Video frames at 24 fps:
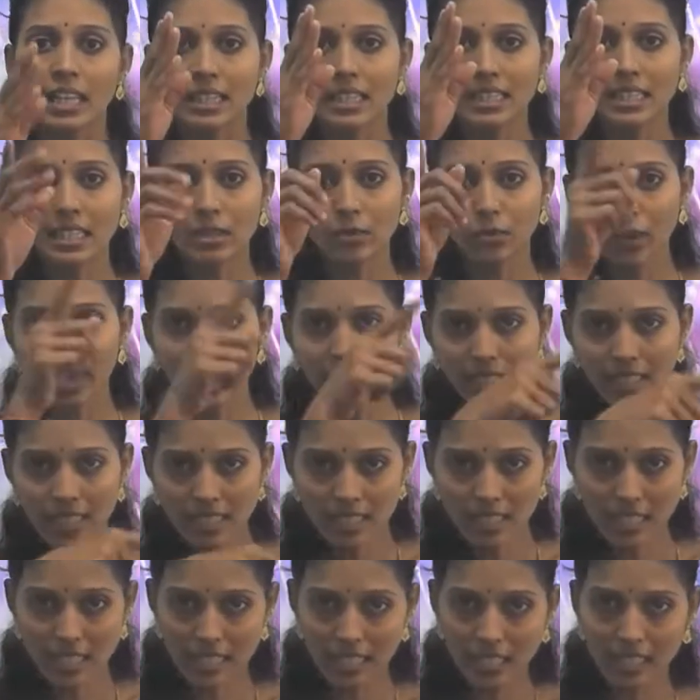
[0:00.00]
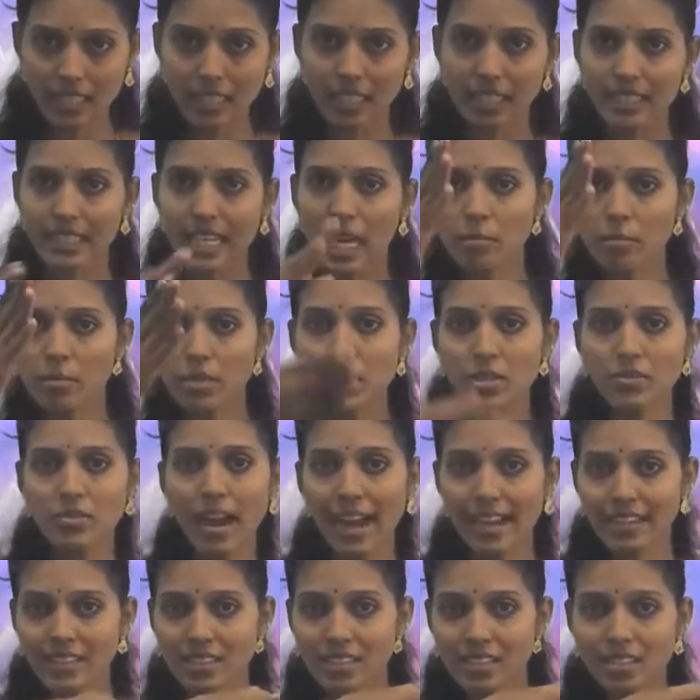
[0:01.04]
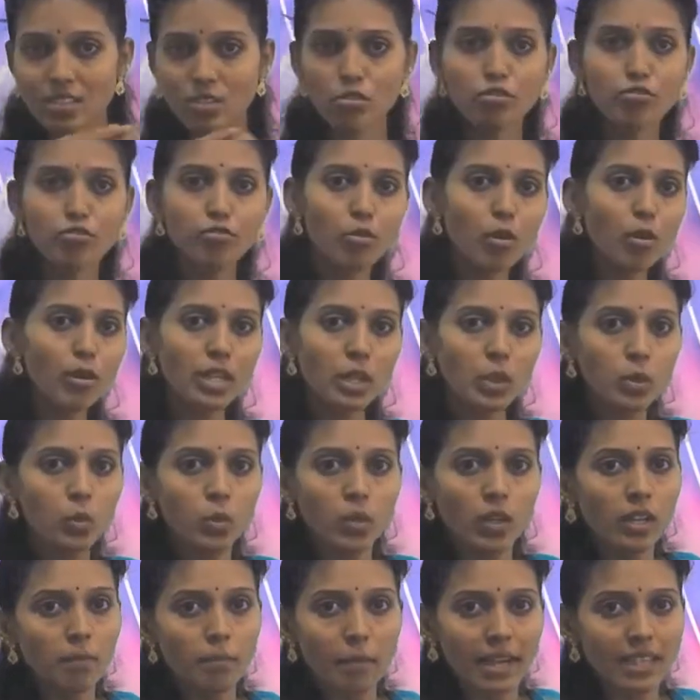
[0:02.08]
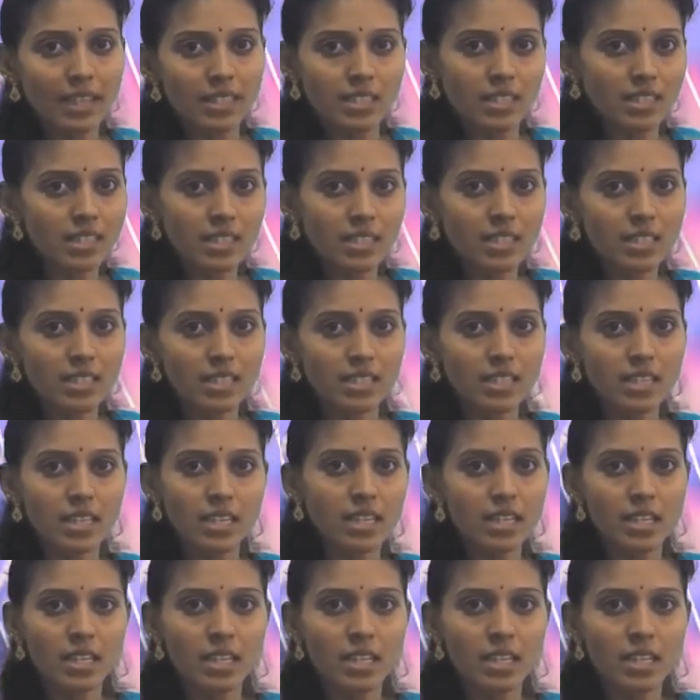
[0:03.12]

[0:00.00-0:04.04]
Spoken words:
Then one circle can be divided into 4 equal parts, isn't it?